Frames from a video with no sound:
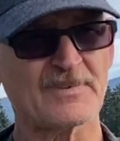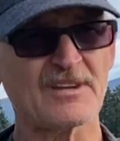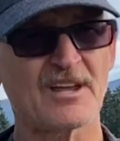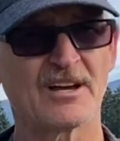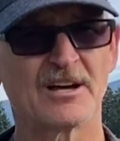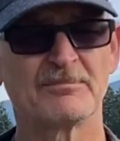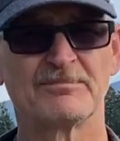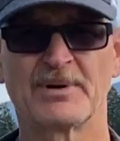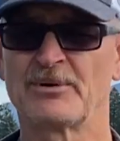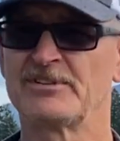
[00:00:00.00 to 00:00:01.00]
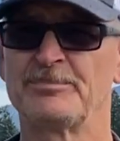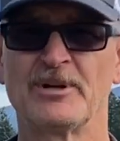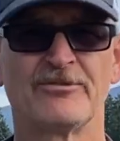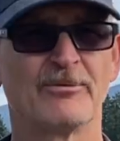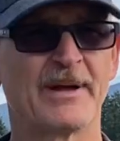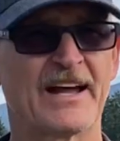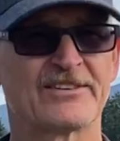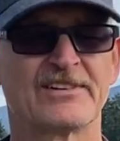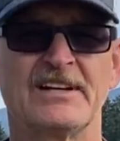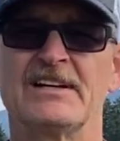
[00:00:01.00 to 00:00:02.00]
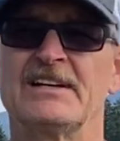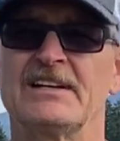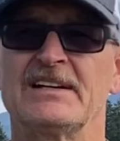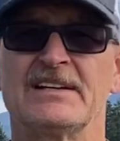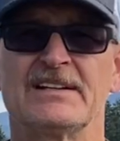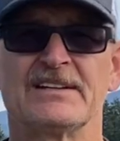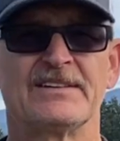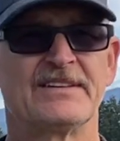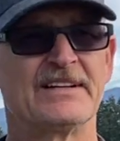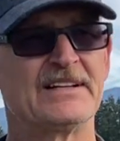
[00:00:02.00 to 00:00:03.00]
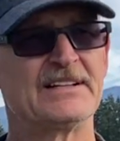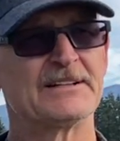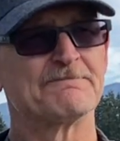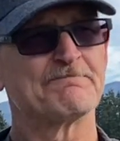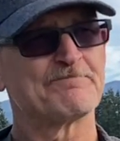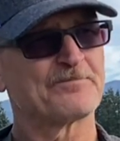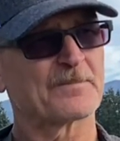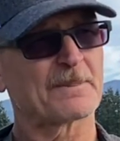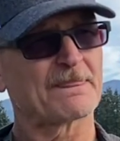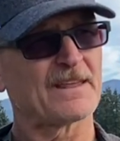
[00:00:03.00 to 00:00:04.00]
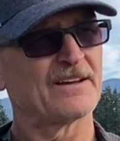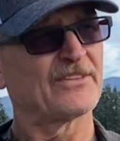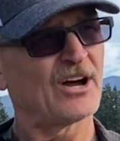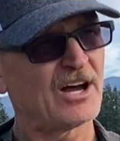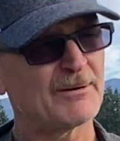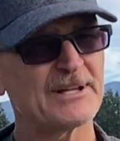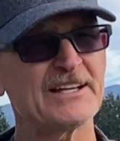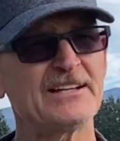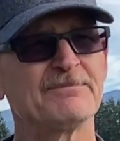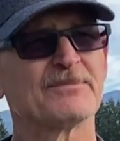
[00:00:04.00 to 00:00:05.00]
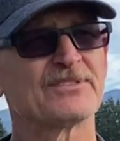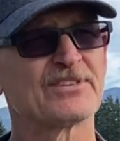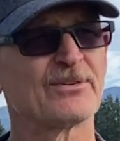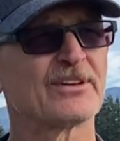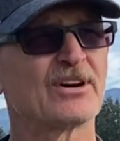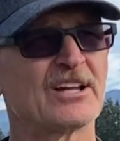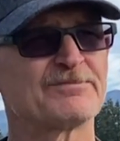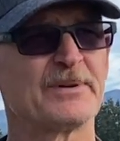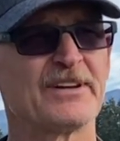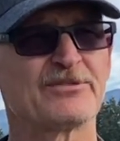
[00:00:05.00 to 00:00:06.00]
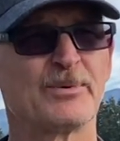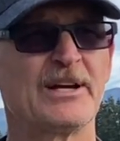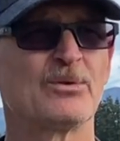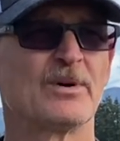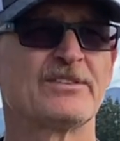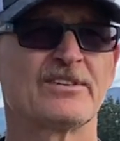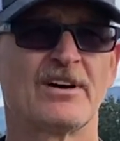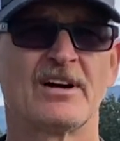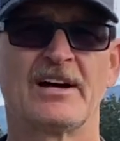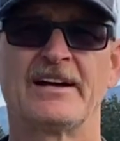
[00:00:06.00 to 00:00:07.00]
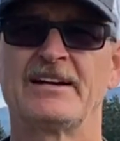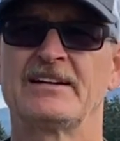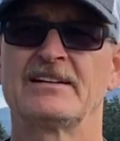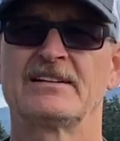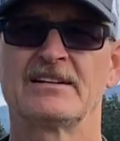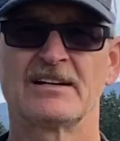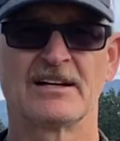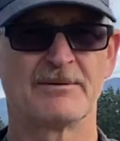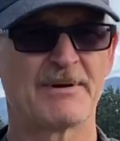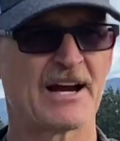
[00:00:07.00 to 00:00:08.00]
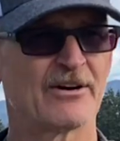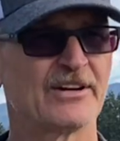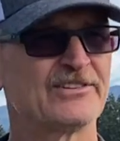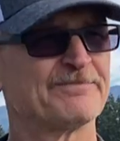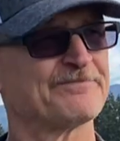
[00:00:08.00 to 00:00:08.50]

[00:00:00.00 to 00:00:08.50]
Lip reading: but it was a beautiful Mass. The homily, so the gospel this week was on marriage.